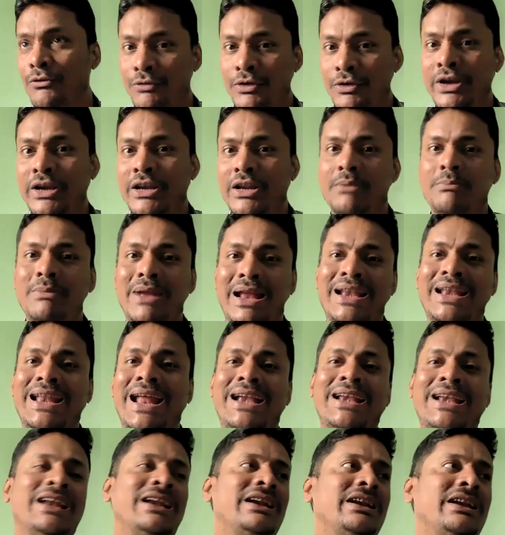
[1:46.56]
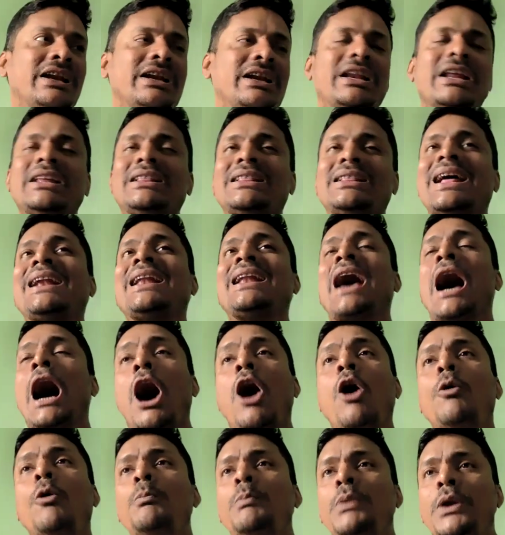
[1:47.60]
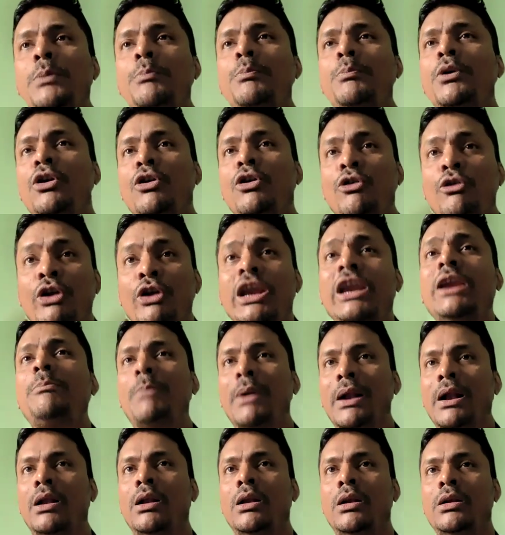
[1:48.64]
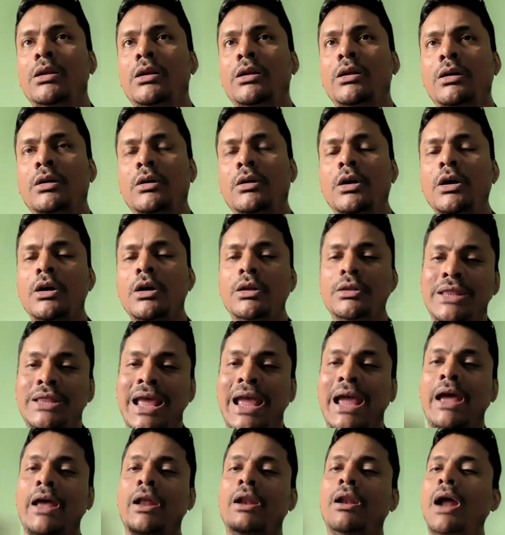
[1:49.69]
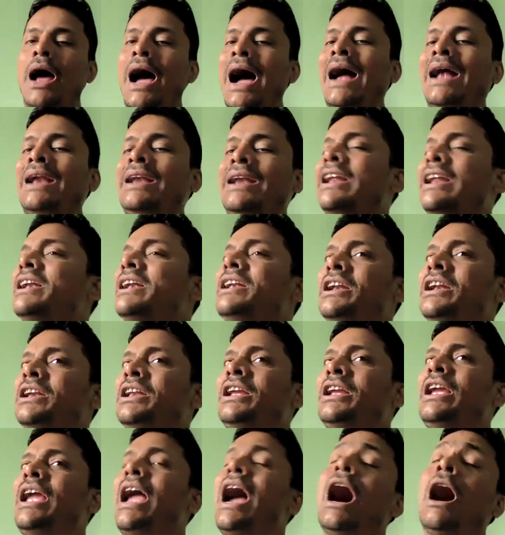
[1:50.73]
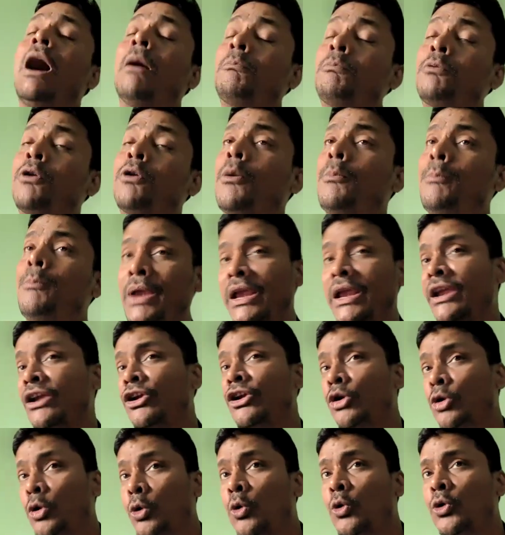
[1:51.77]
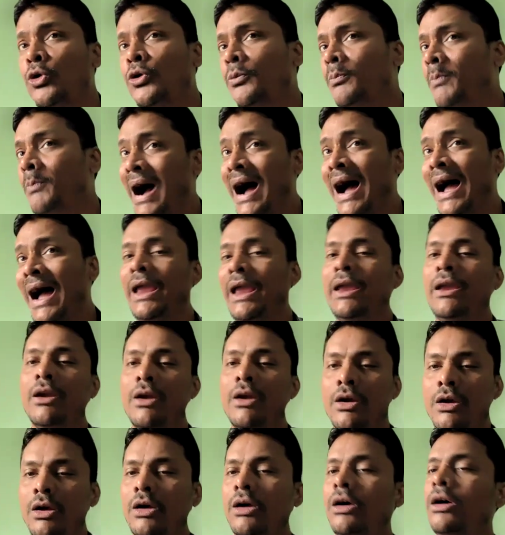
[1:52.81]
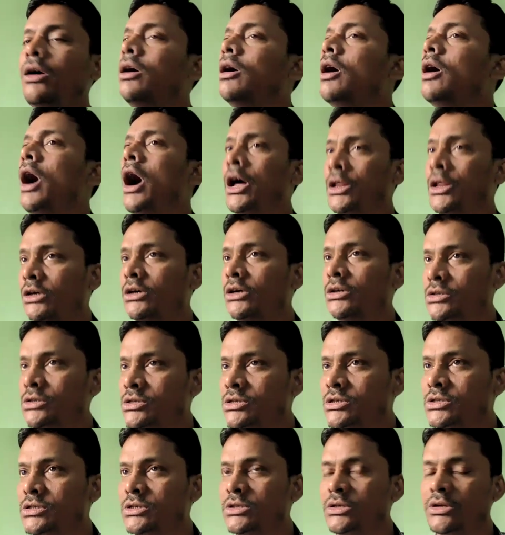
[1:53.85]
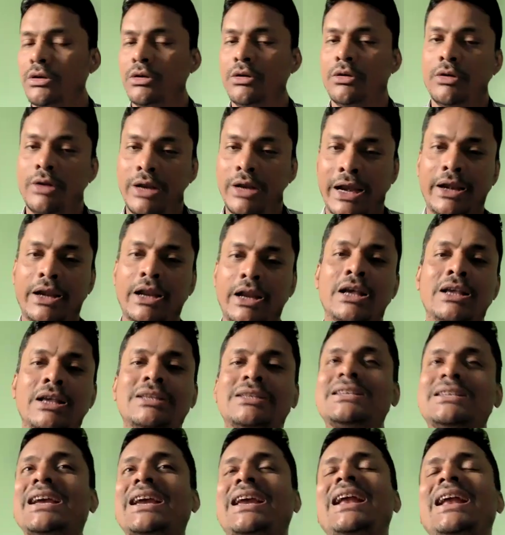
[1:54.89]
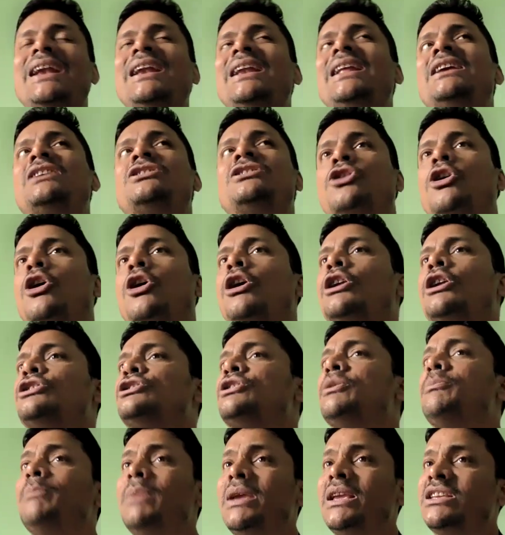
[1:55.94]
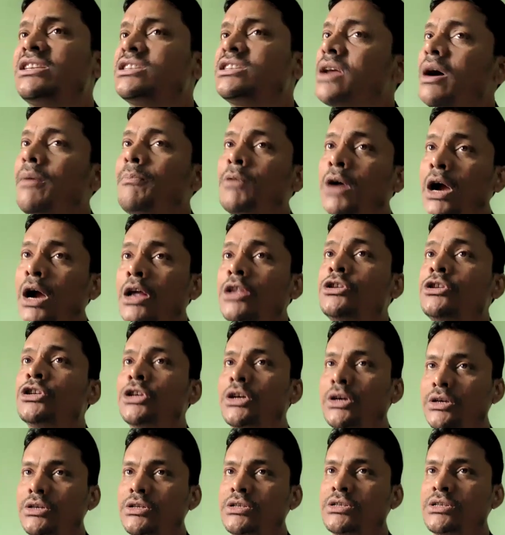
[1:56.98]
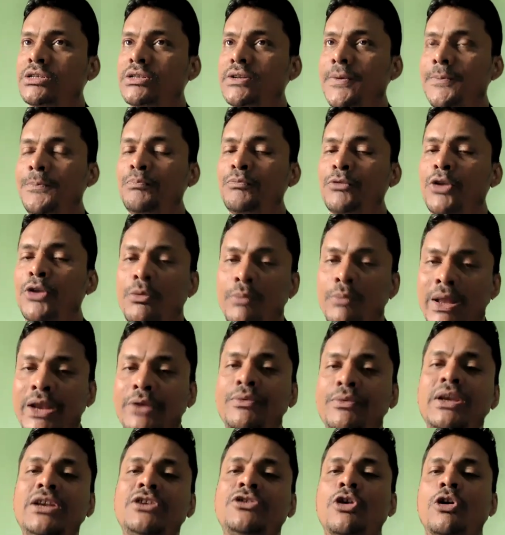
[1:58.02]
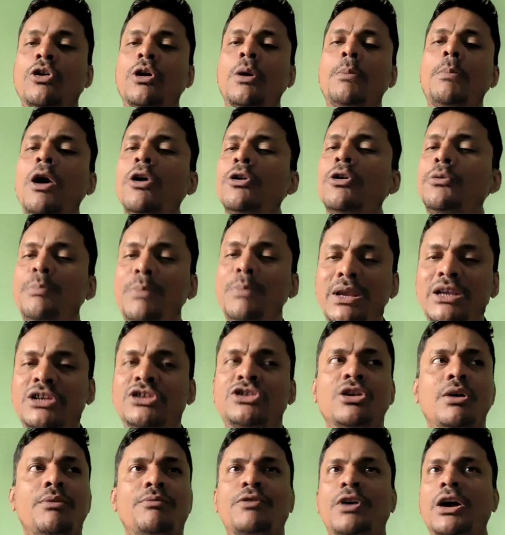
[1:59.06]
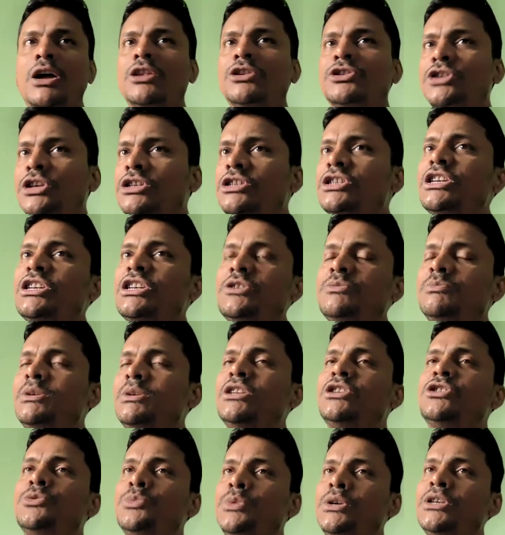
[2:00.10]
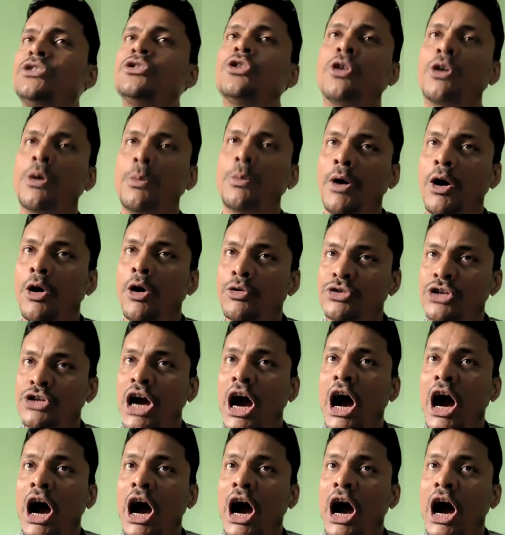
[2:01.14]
Freedom and identity, that how people rebuild their identity after being ruled by others, right? Second, it's called the mix of cultures. When we talk about mix of cultures, it means we talk about